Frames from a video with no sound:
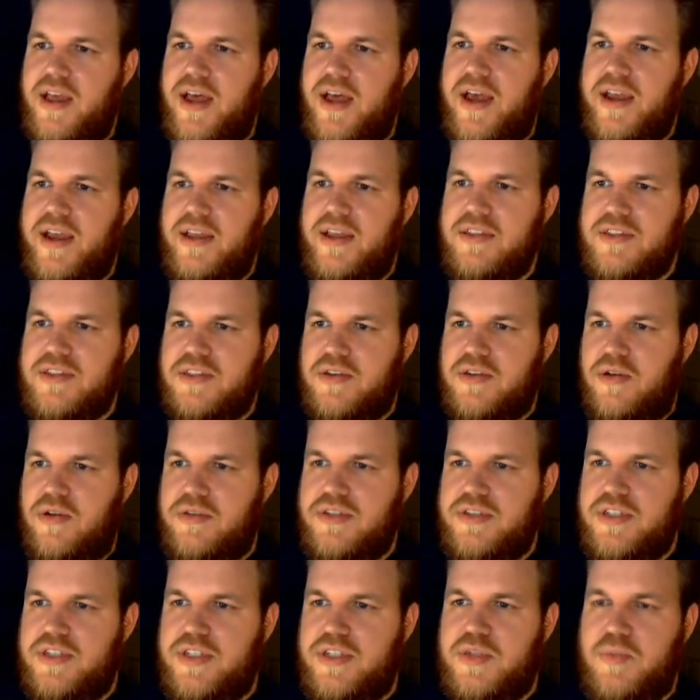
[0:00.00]
I
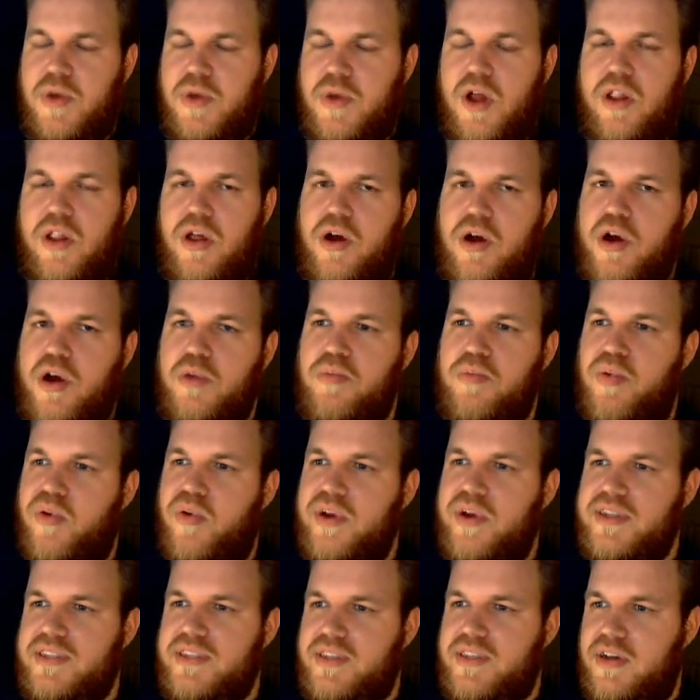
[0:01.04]
installed small
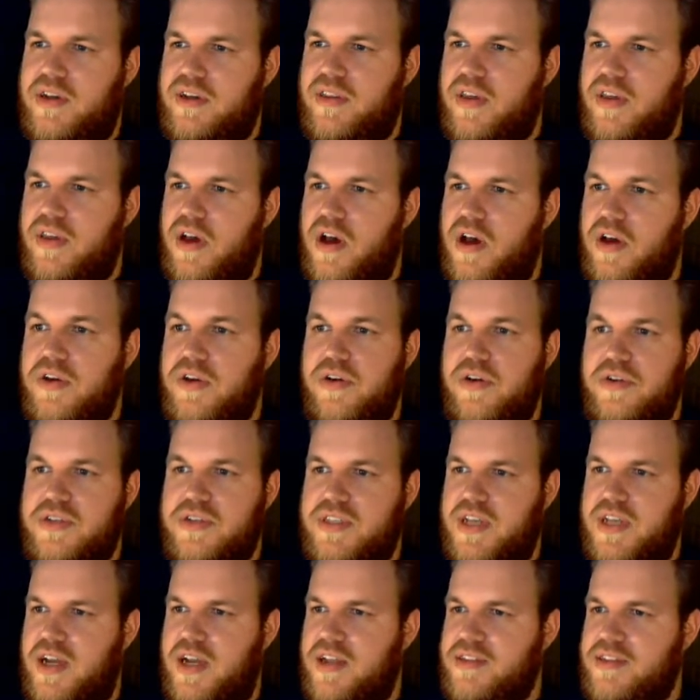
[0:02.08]
hardpoints onto the
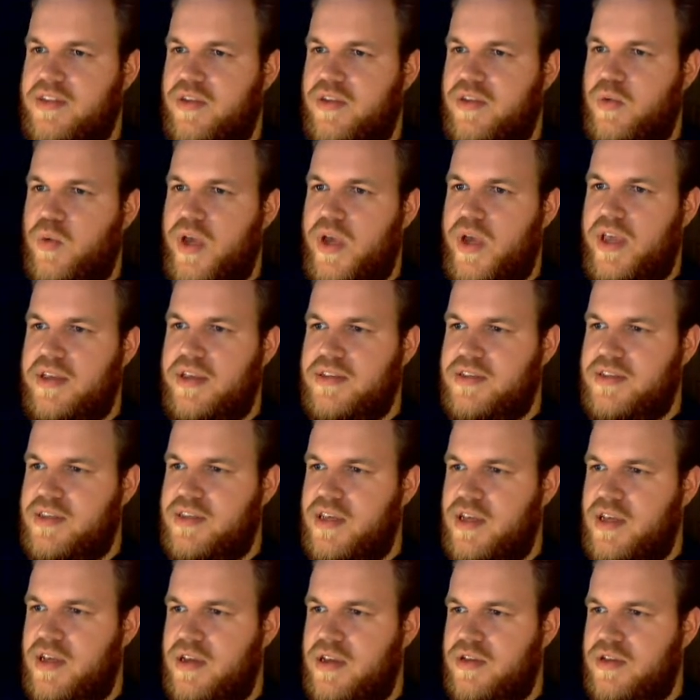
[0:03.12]
undersides of the
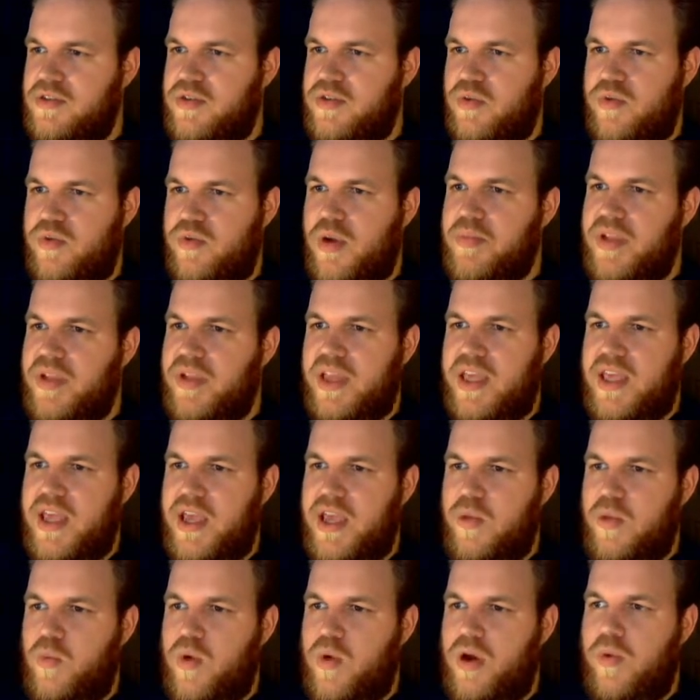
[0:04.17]
wings to
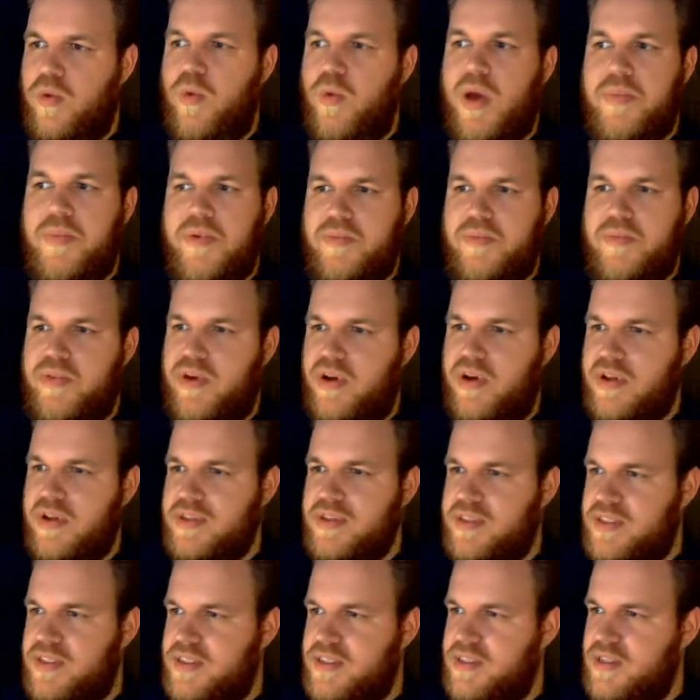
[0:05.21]
replicate where weapon
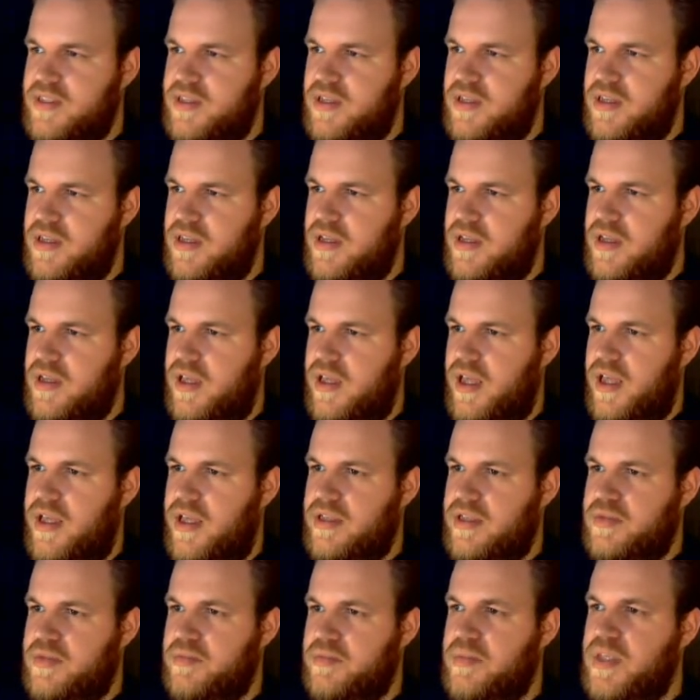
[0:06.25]
pods
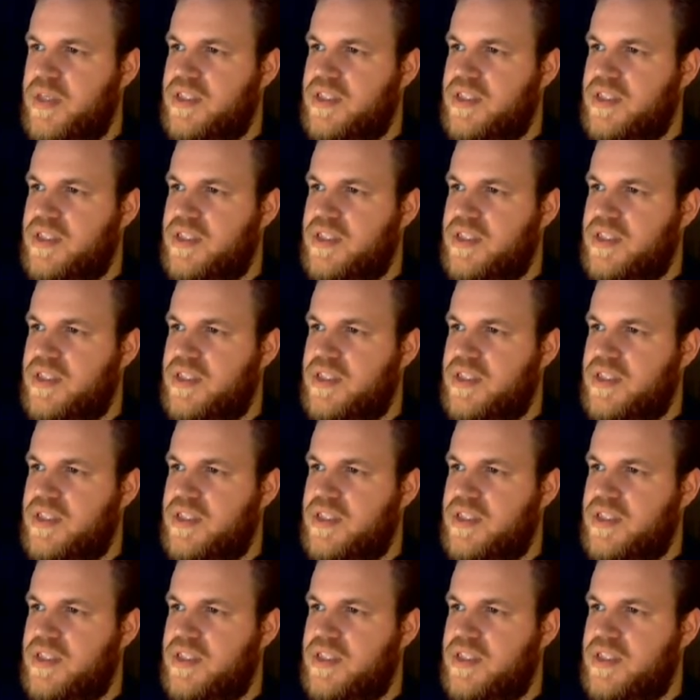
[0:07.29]
and